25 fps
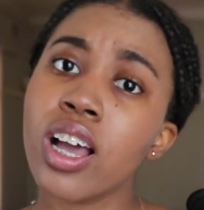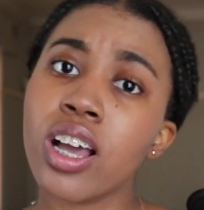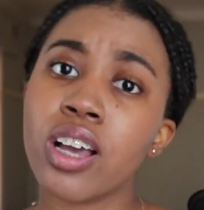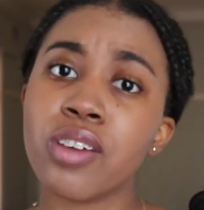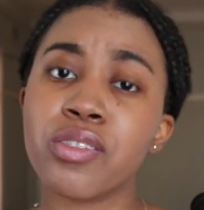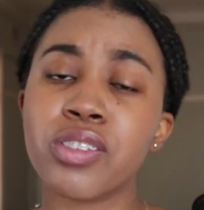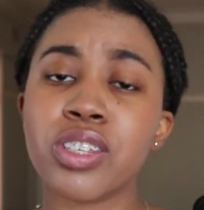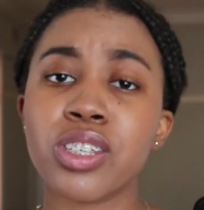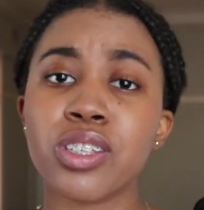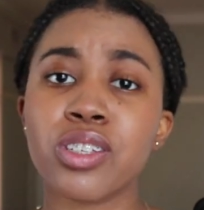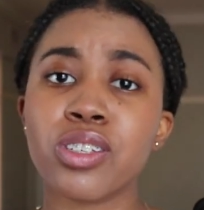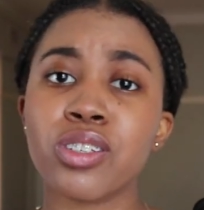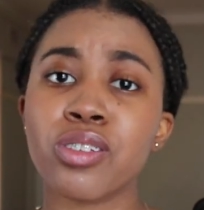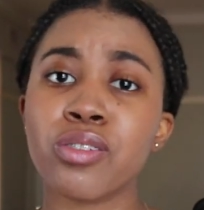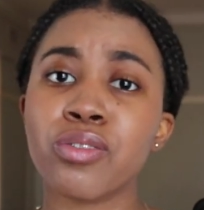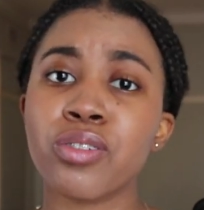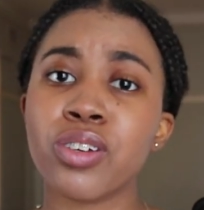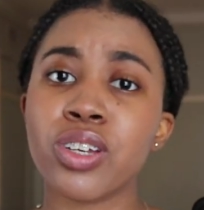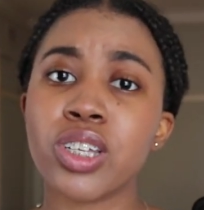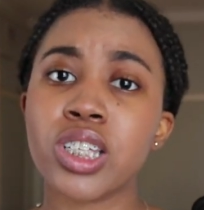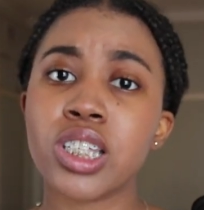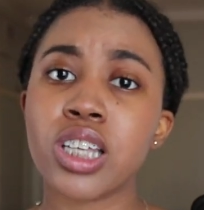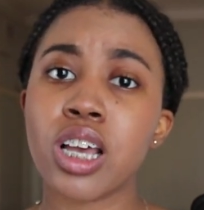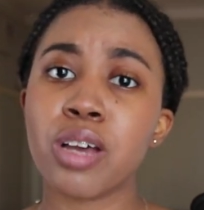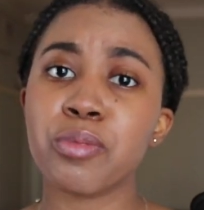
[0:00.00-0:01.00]
If this is the
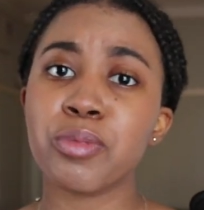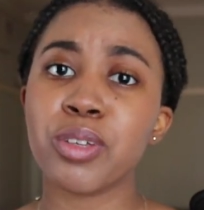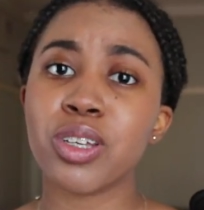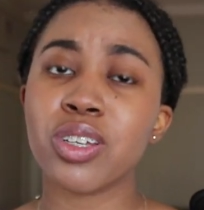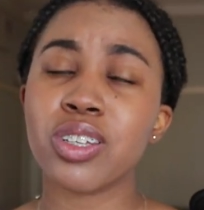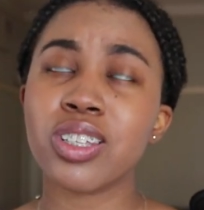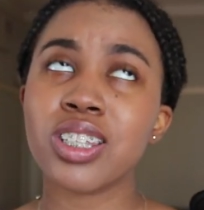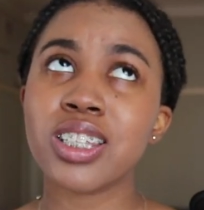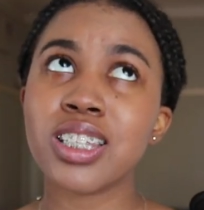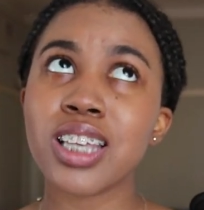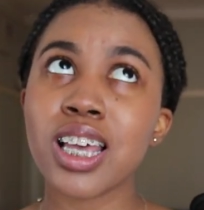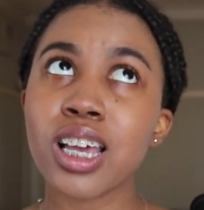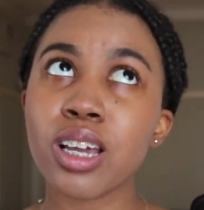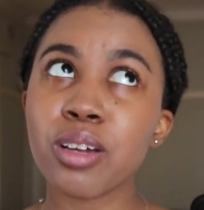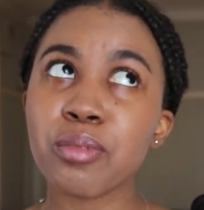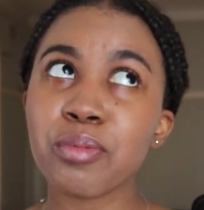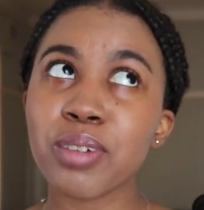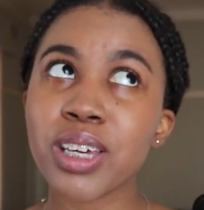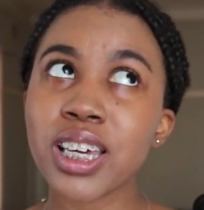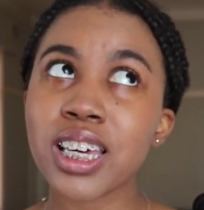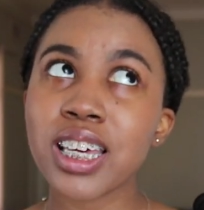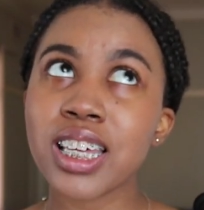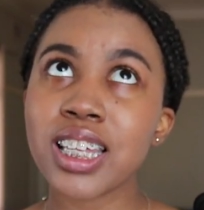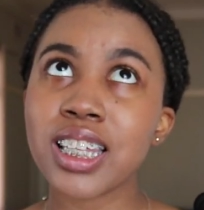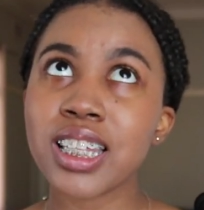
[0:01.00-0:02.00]
first time you're seeing
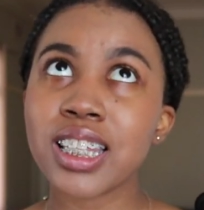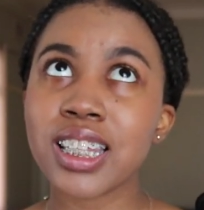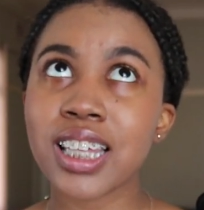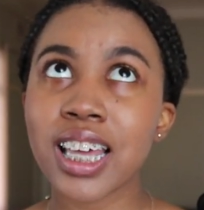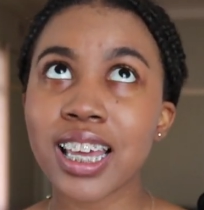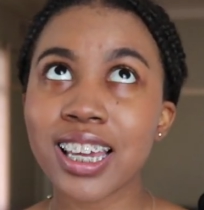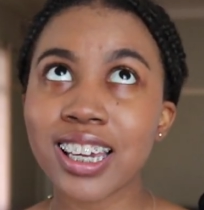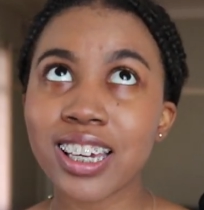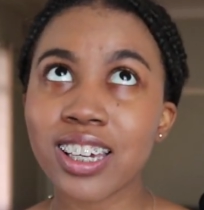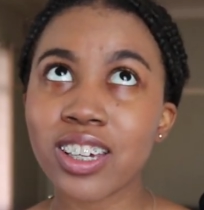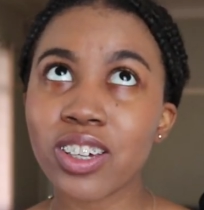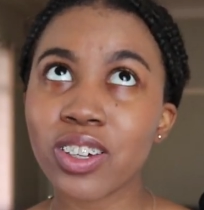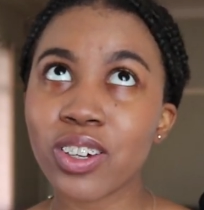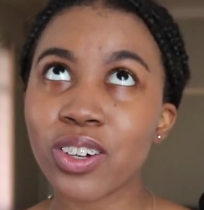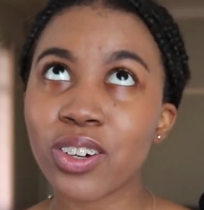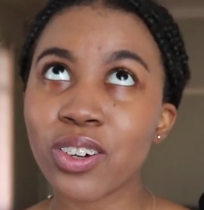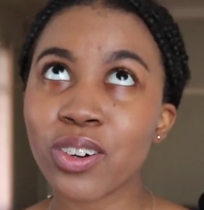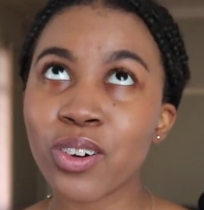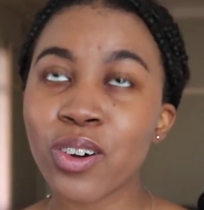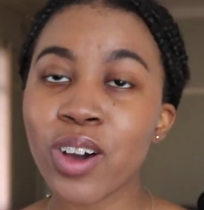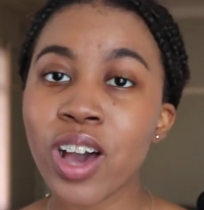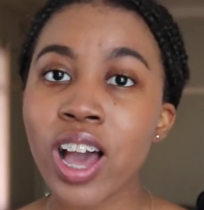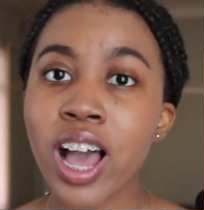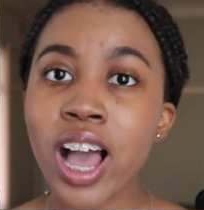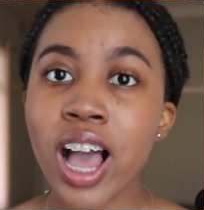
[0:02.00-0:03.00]
me, thank
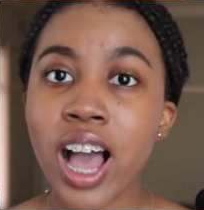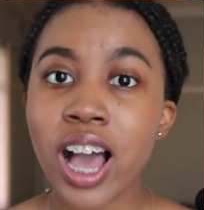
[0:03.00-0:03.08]
you.